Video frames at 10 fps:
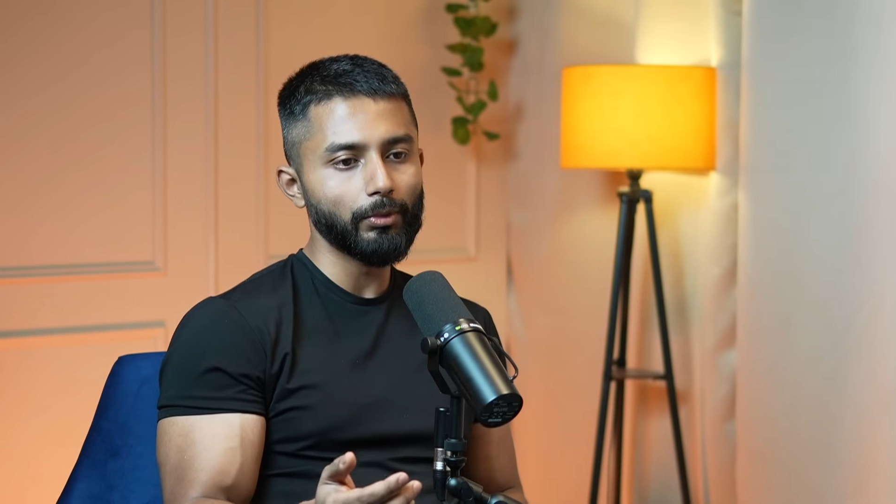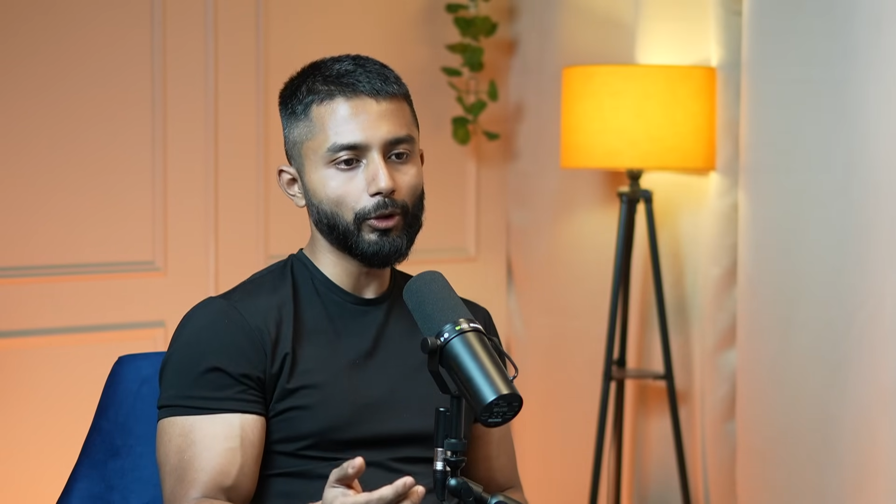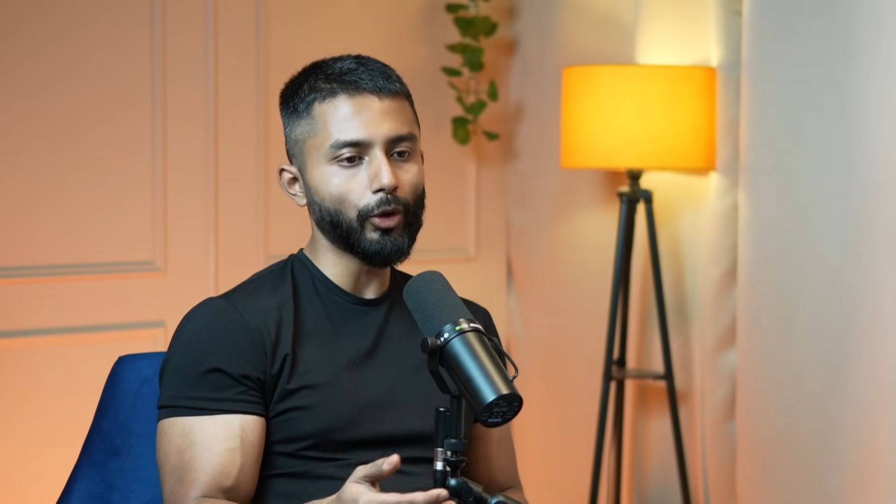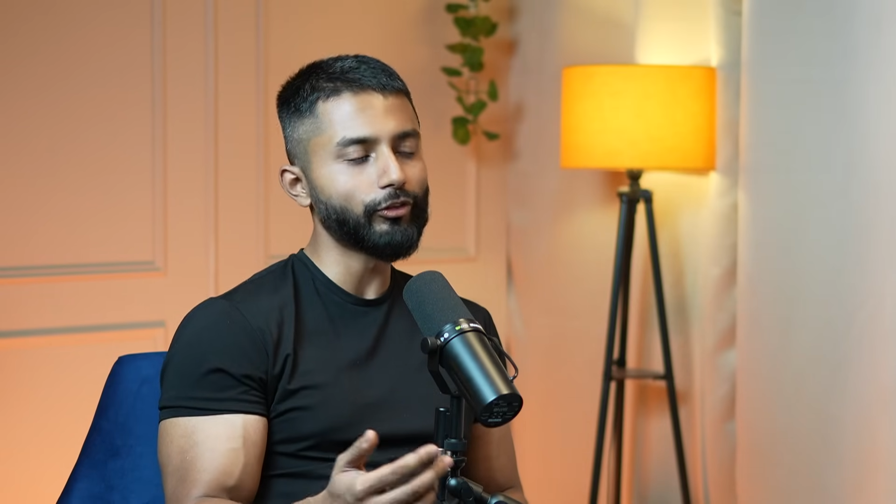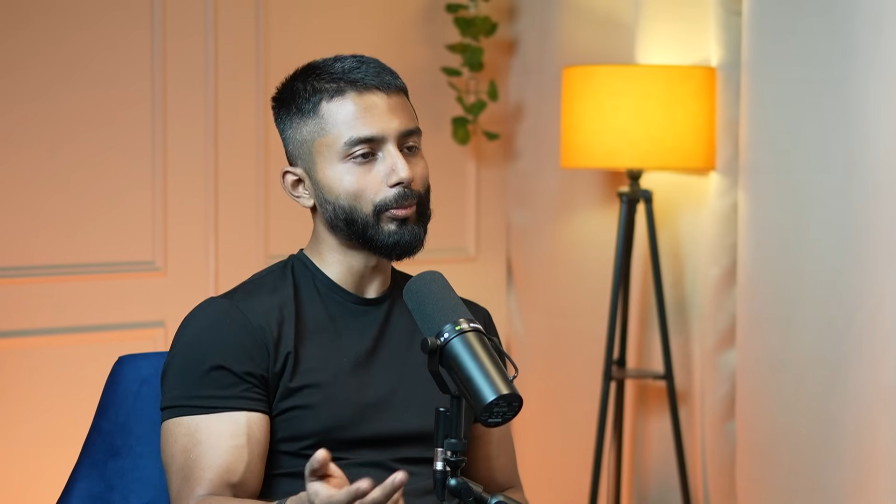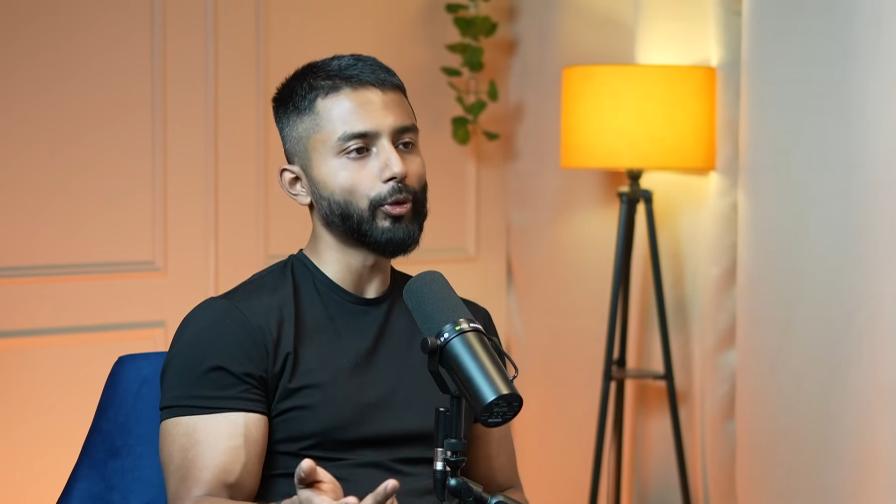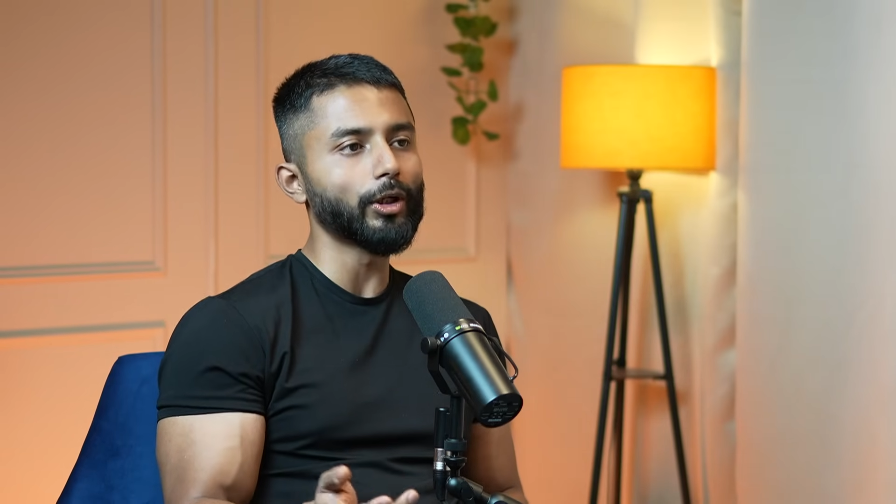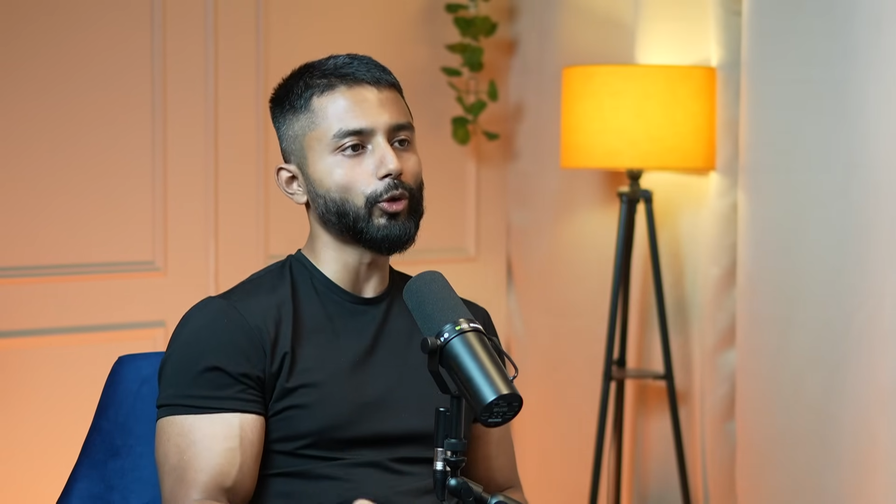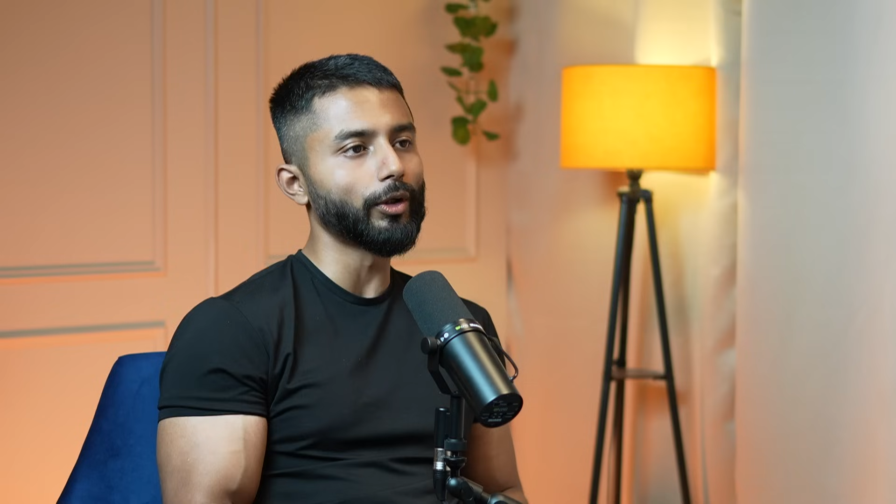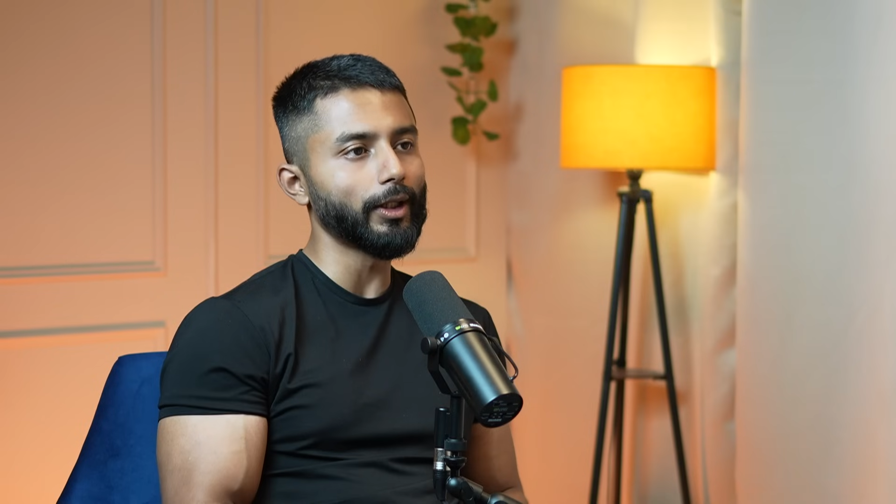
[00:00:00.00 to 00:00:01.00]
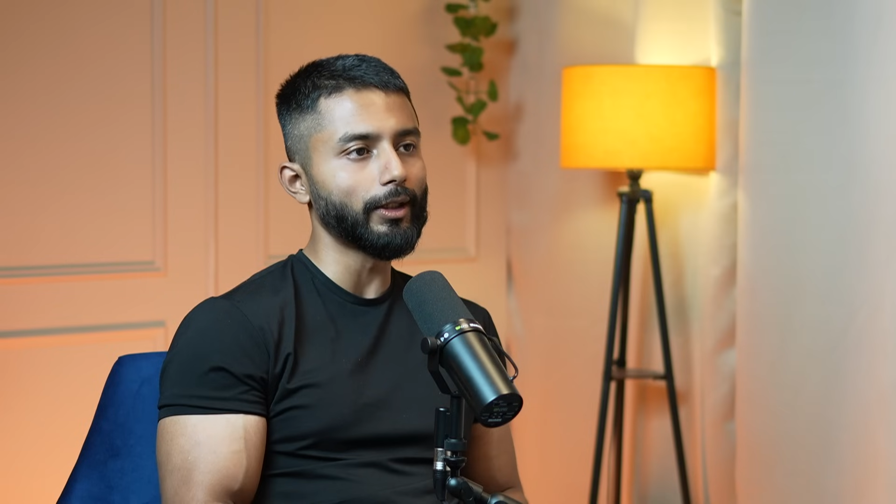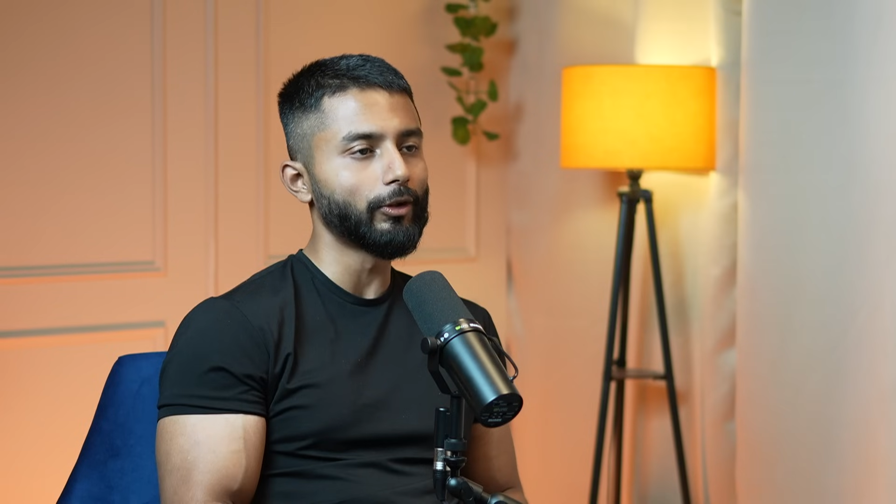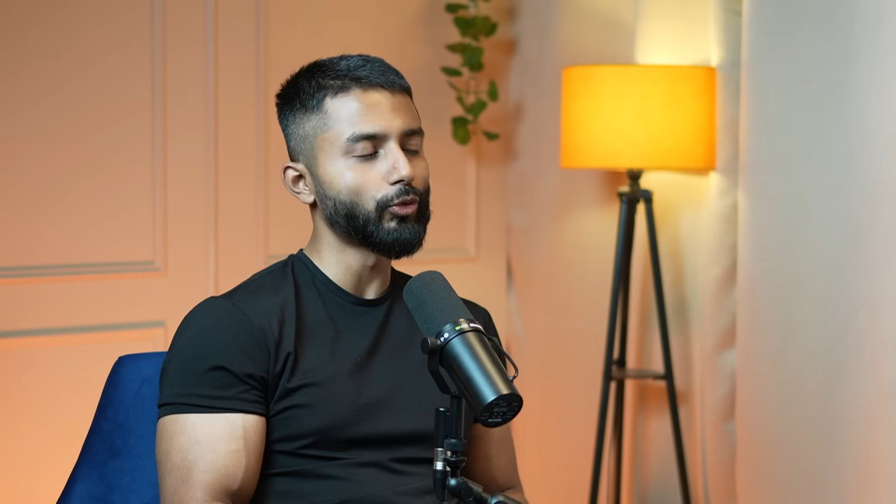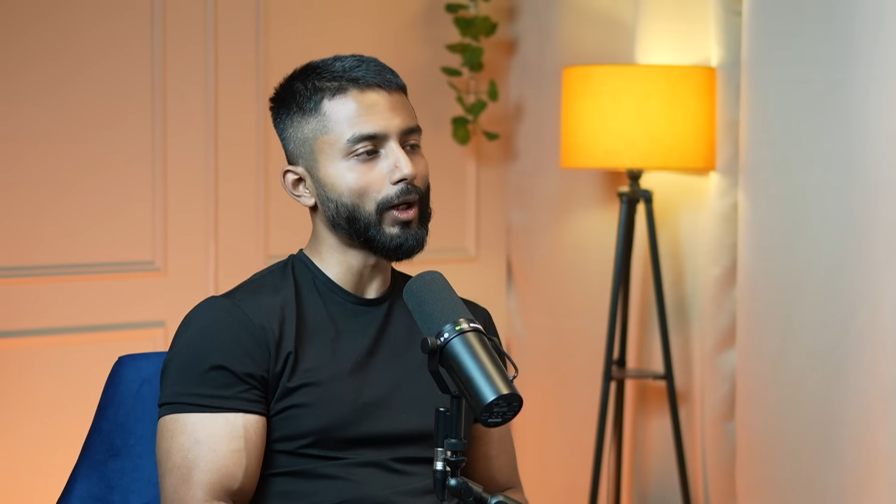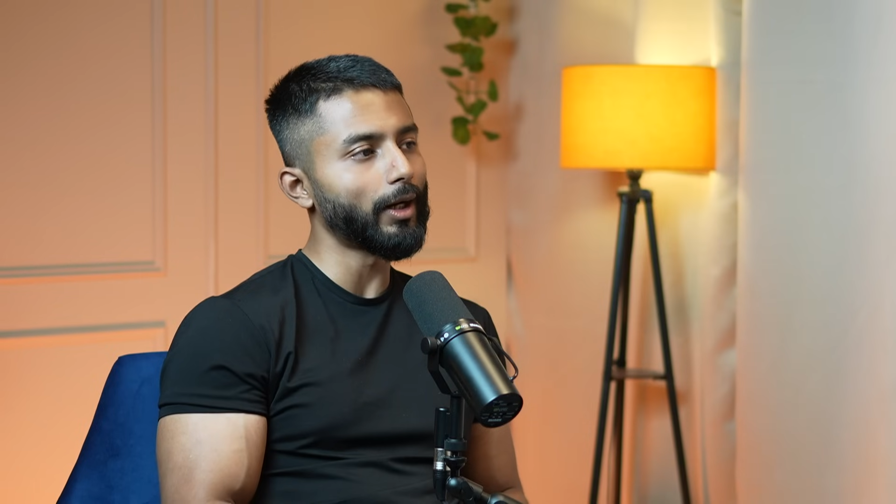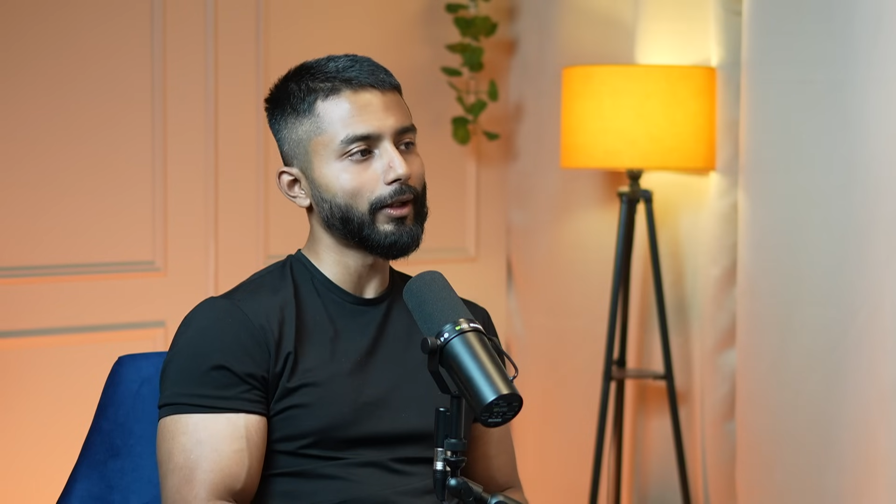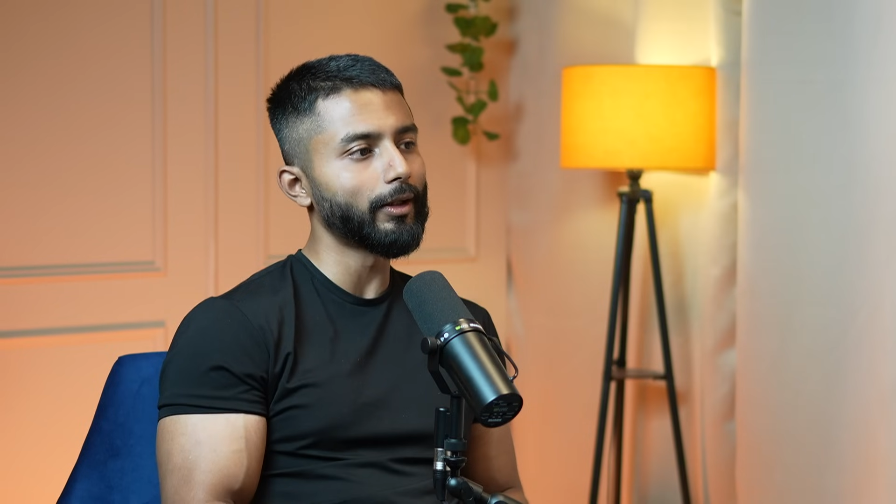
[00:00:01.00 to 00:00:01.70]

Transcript: a product online, so our